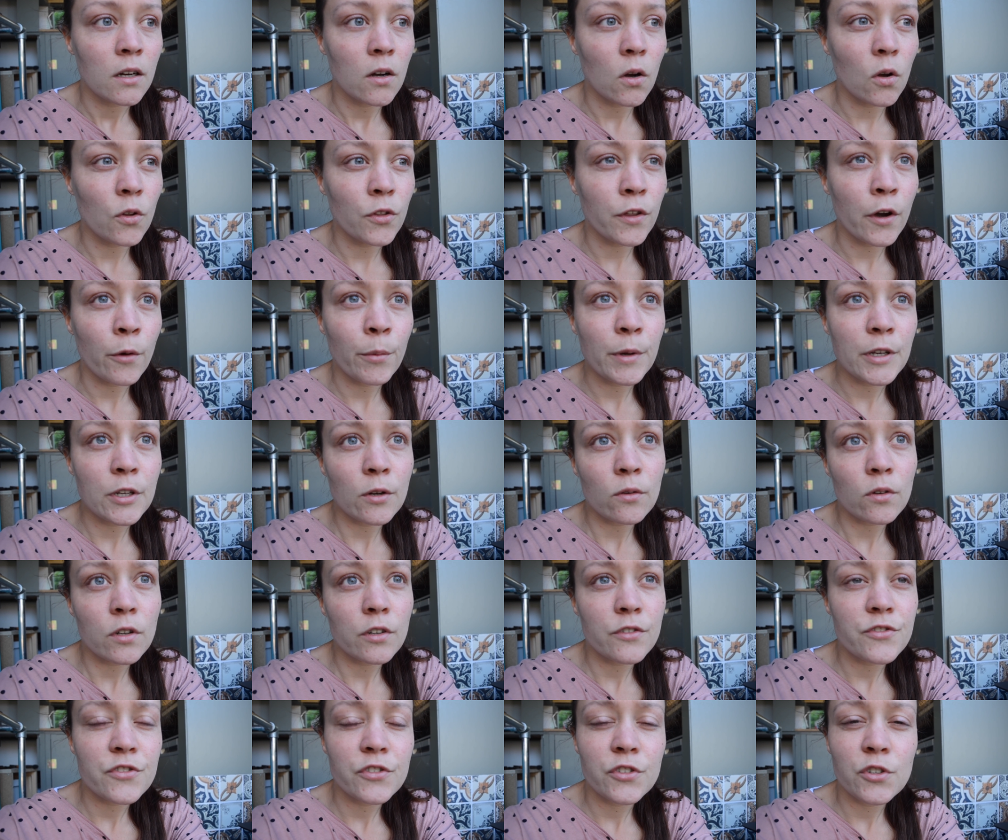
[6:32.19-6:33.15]
although we
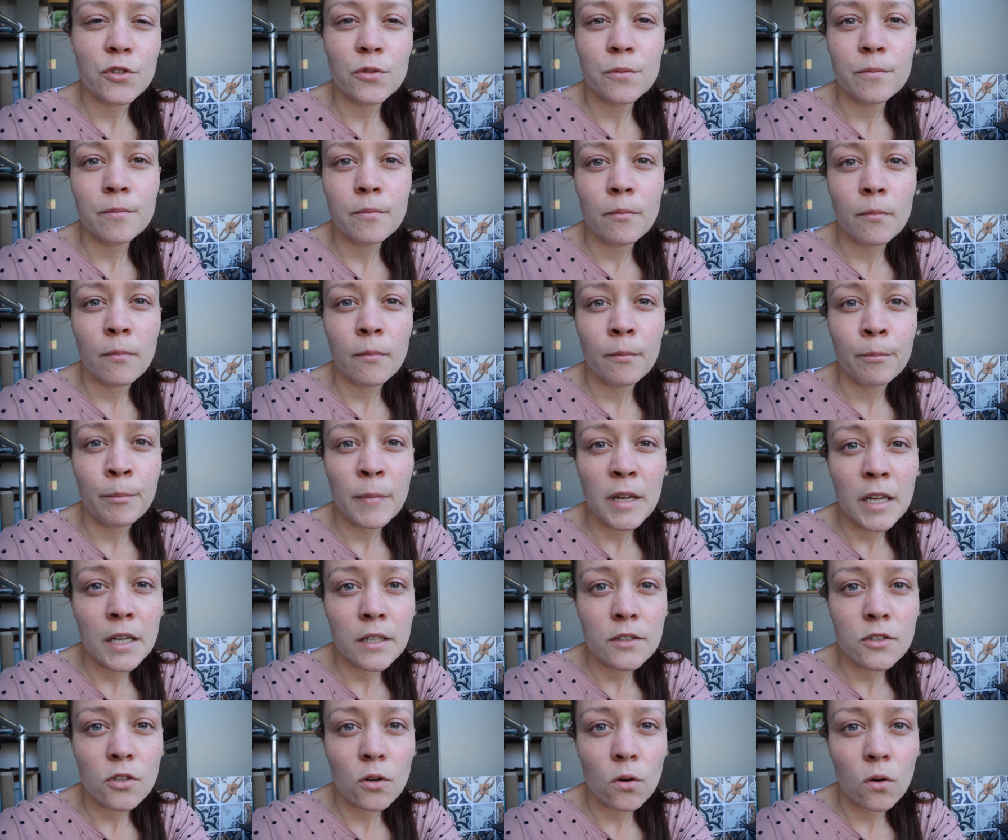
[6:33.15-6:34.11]
don't consume
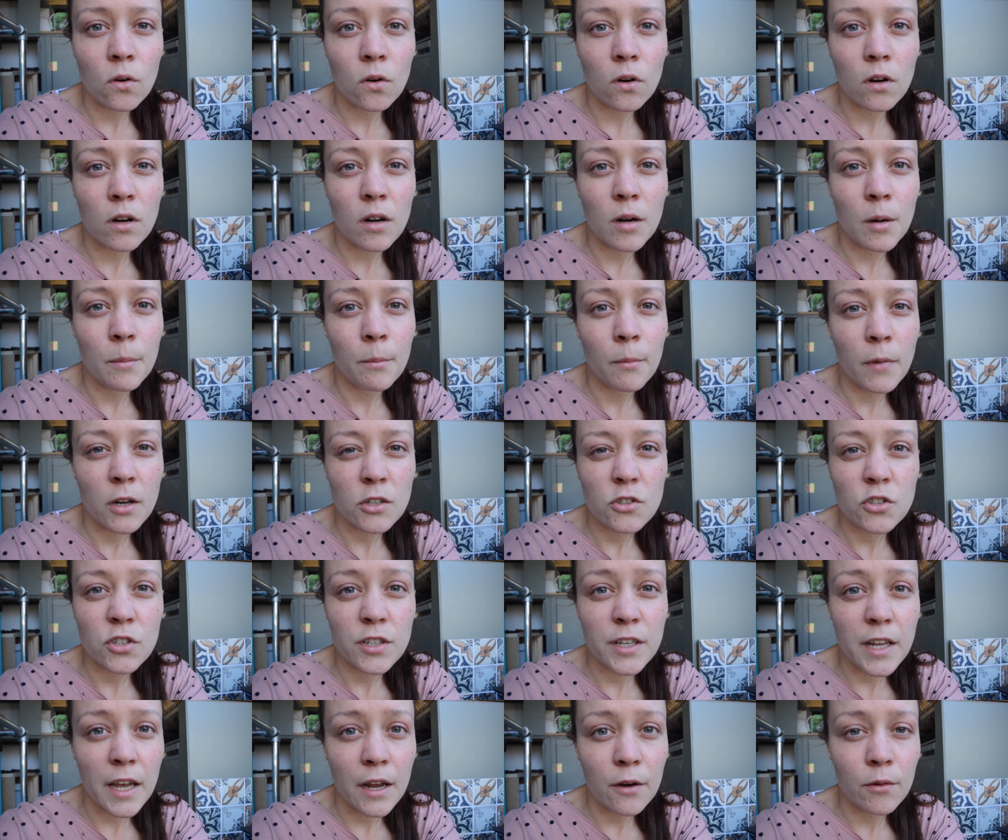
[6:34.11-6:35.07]
meat or
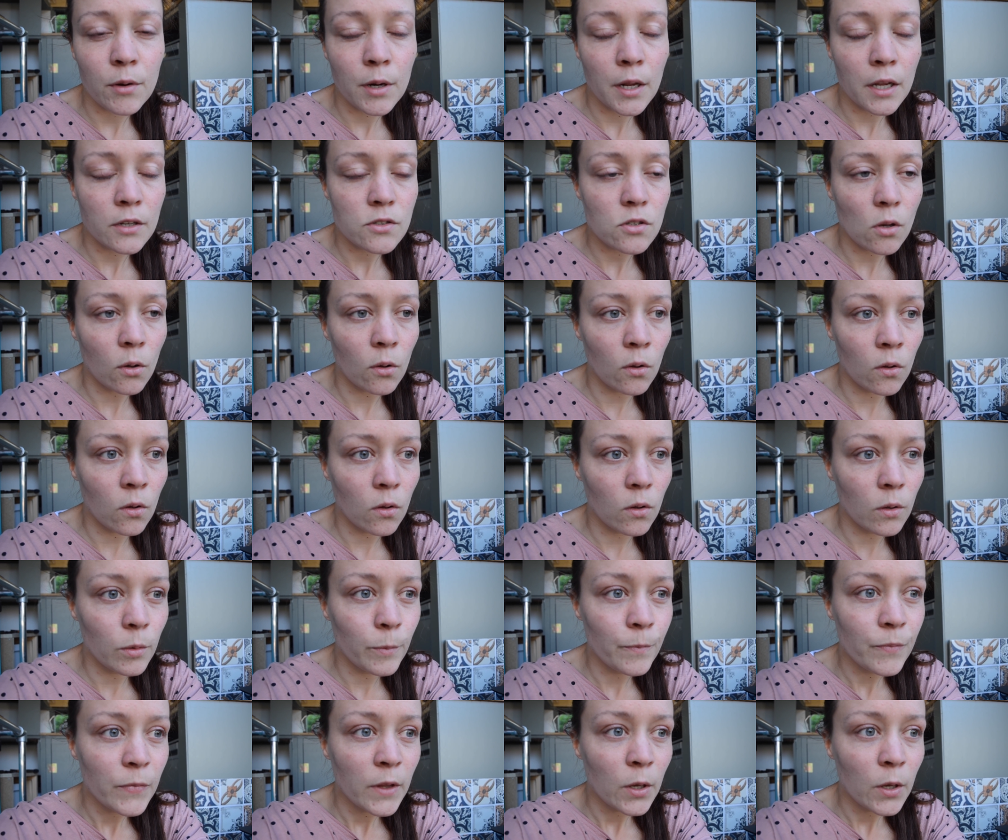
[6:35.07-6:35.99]
much dairy at all,